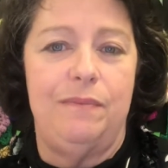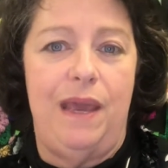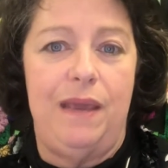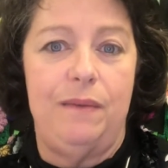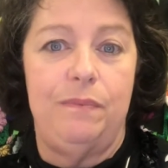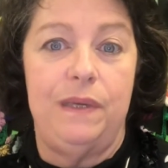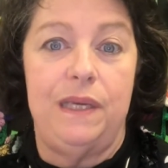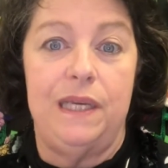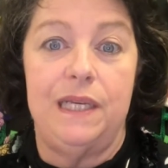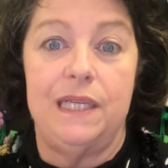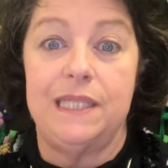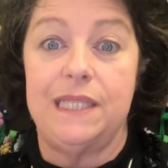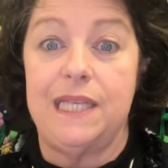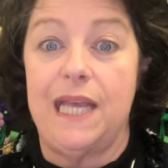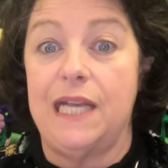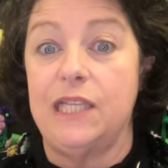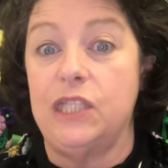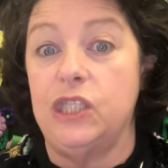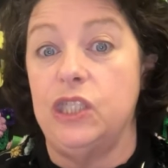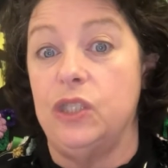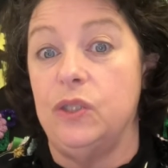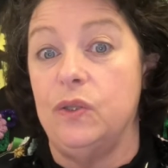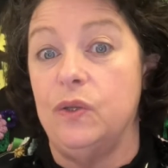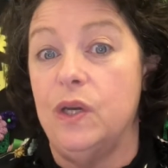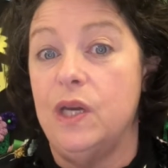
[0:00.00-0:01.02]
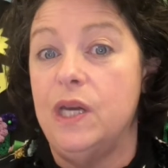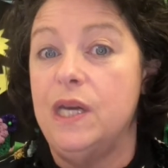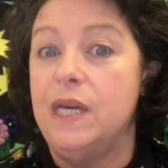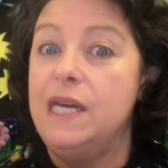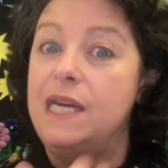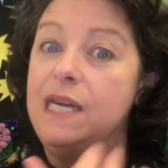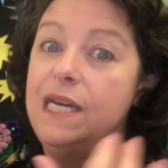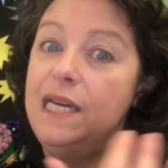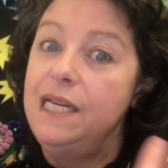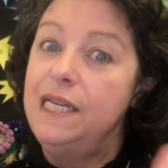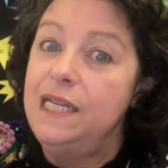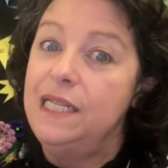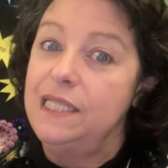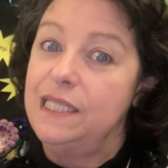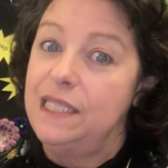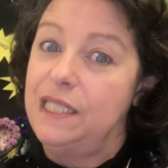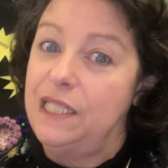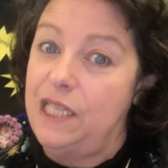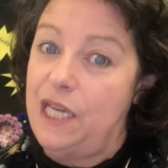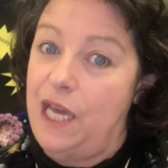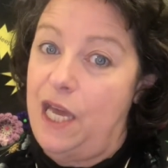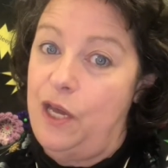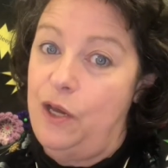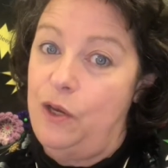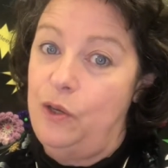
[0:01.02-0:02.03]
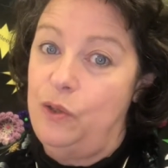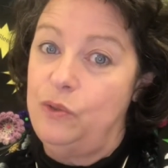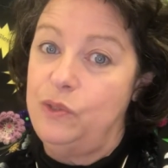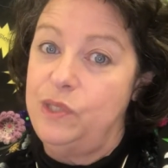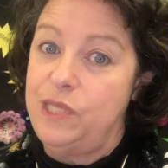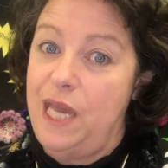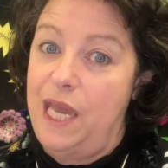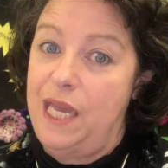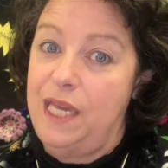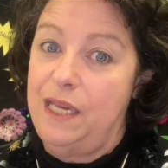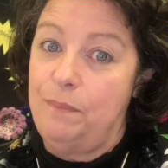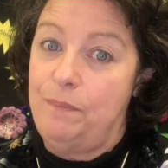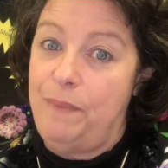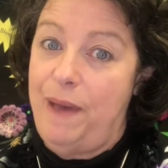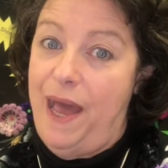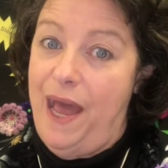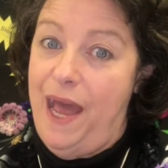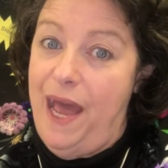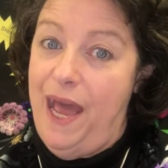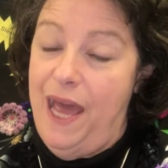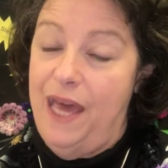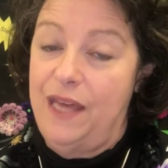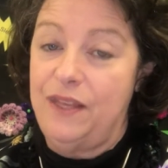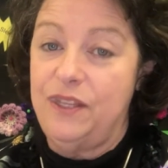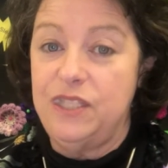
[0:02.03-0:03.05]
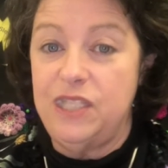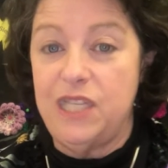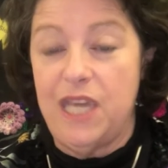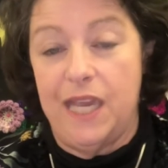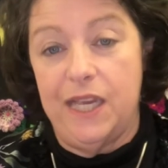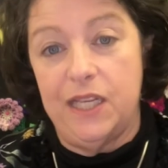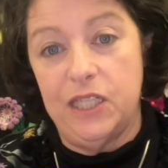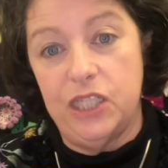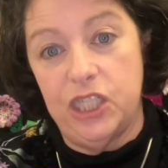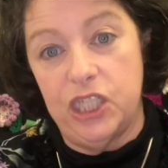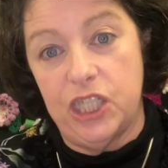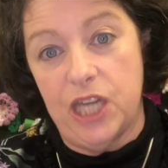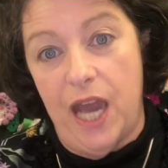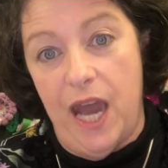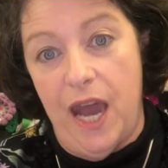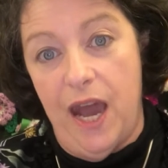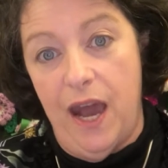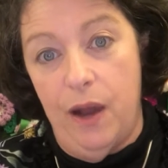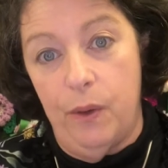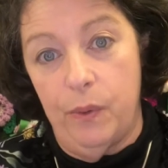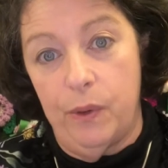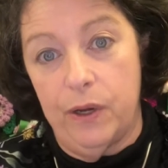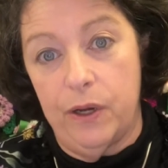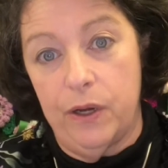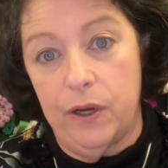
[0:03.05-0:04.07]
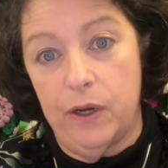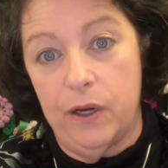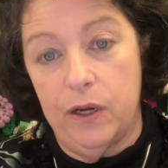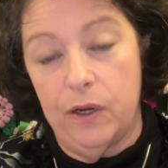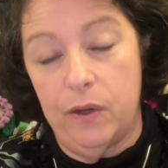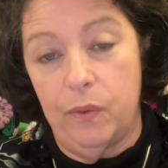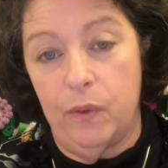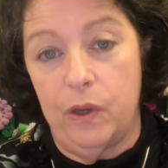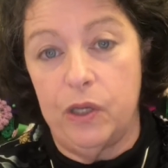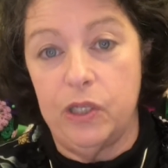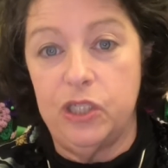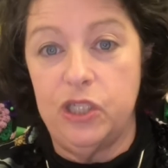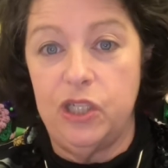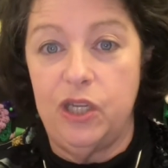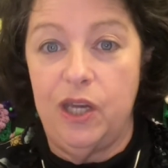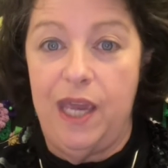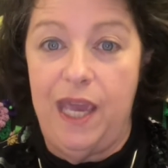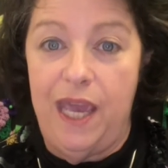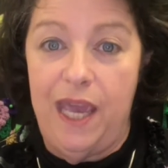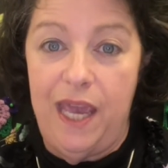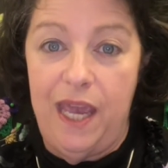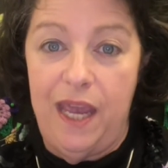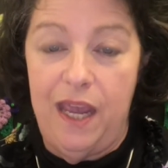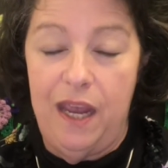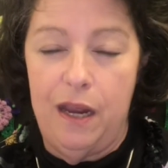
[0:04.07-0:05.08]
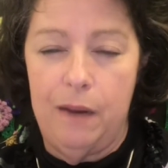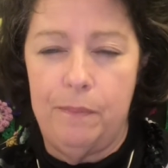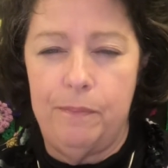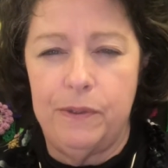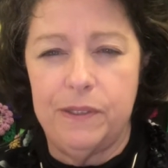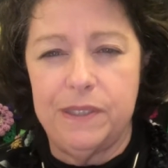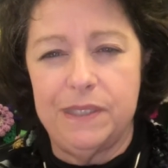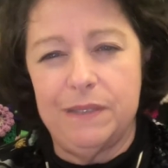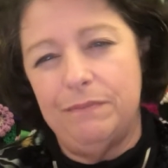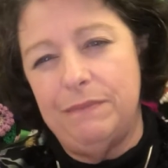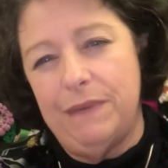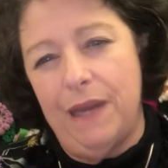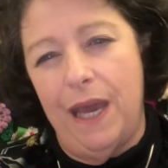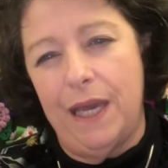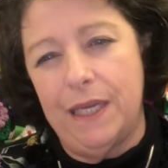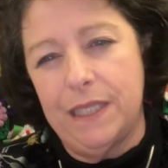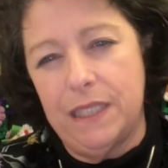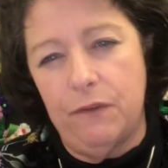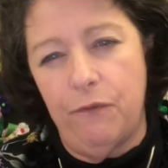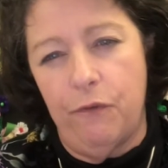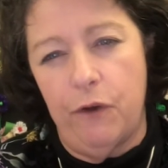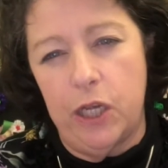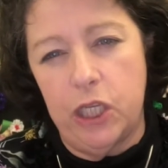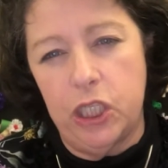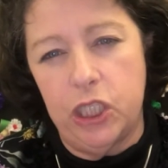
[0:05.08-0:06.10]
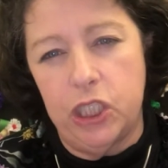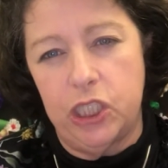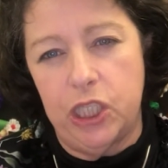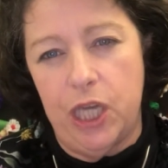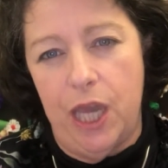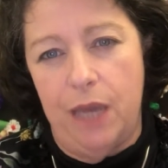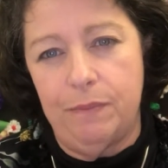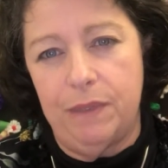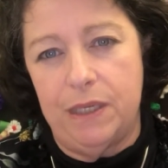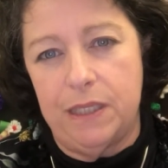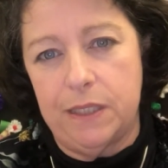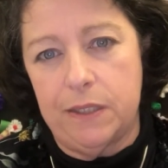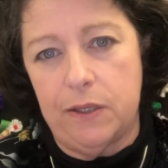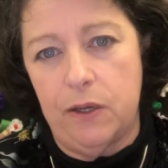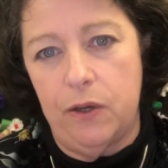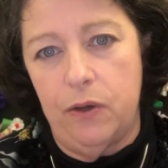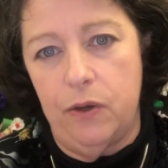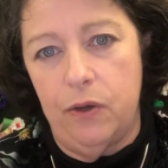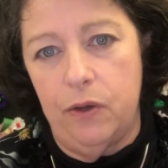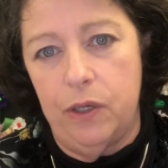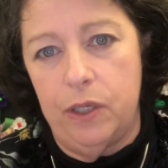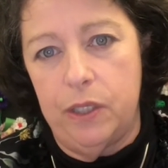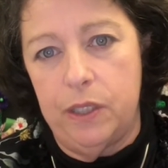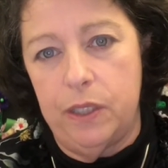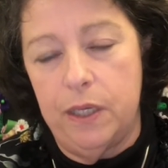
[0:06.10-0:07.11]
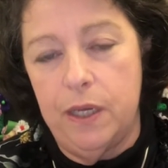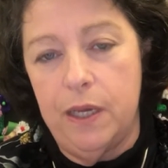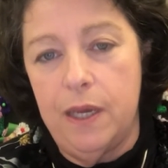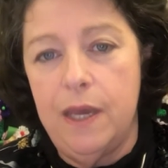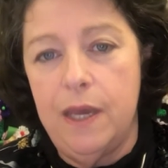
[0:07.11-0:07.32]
Maybe it's that you go take a bath, take a shower, wash your hair, put some nice fresh jammies on,